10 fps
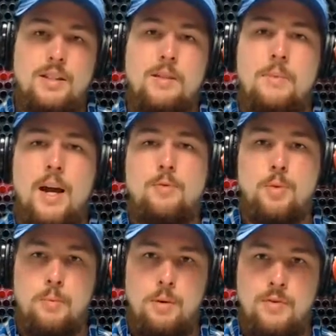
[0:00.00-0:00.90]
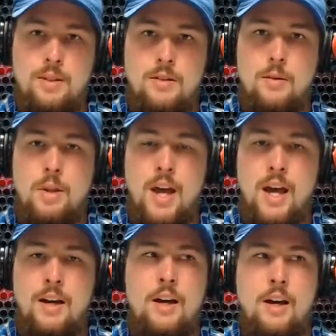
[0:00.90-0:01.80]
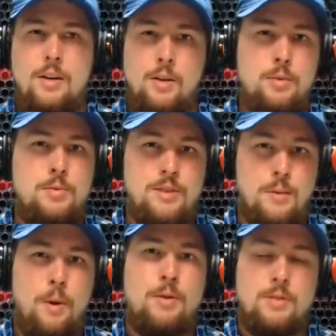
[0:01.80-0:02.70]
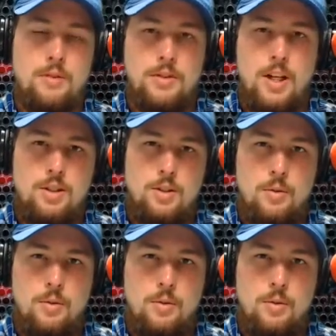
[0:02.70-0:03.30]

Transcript: And sometimes when movies do that, you lose the personal touch.